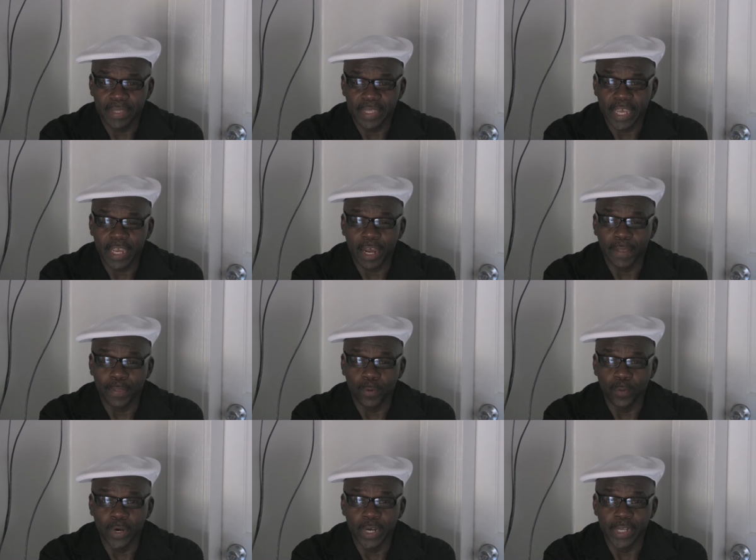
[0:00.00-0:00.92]
They are
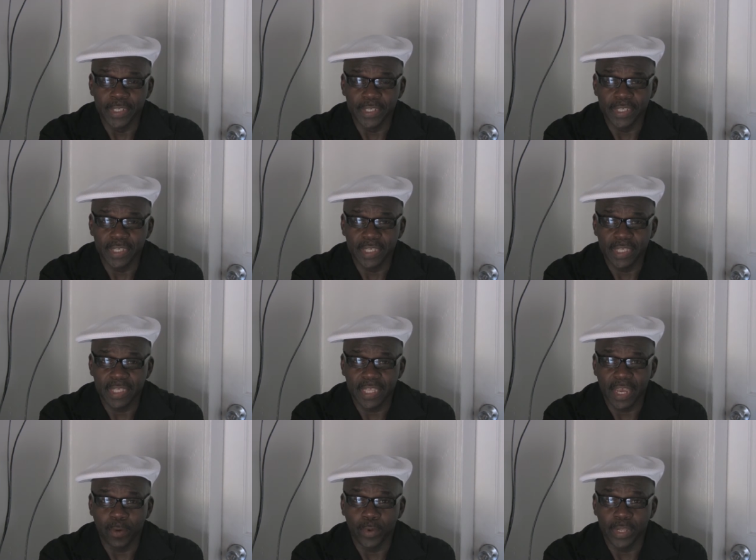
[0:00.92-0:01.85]
the ones
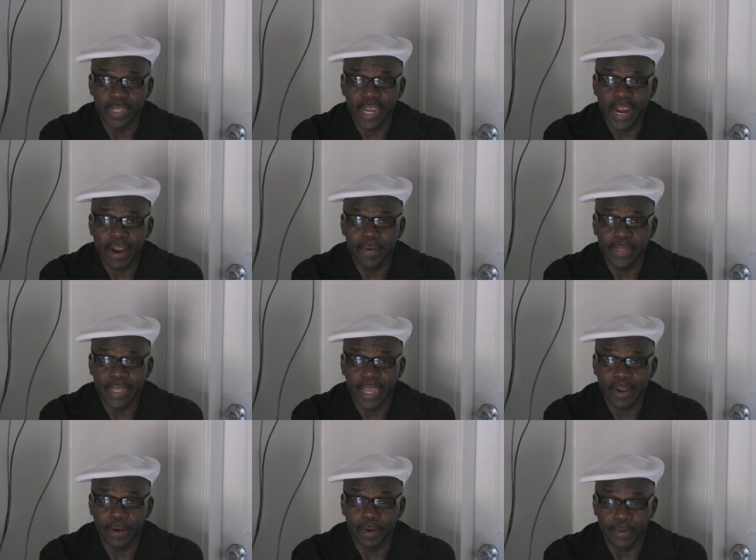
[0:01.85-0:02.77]
that will inherit
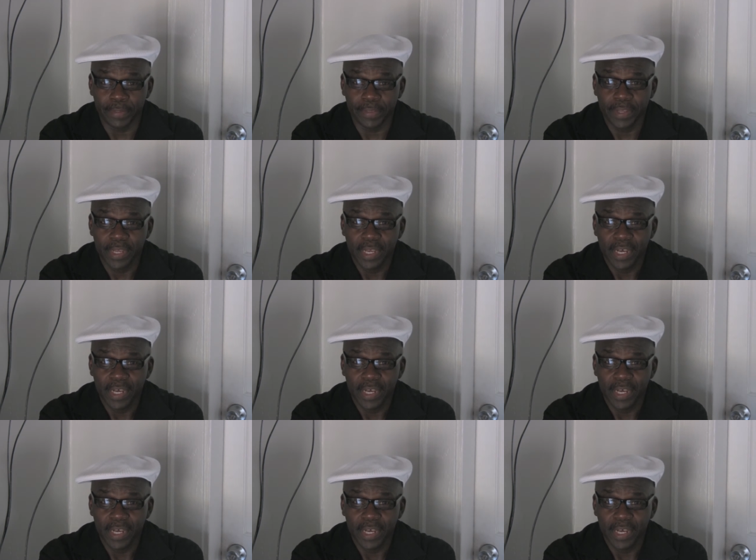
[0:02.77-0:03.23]
the earth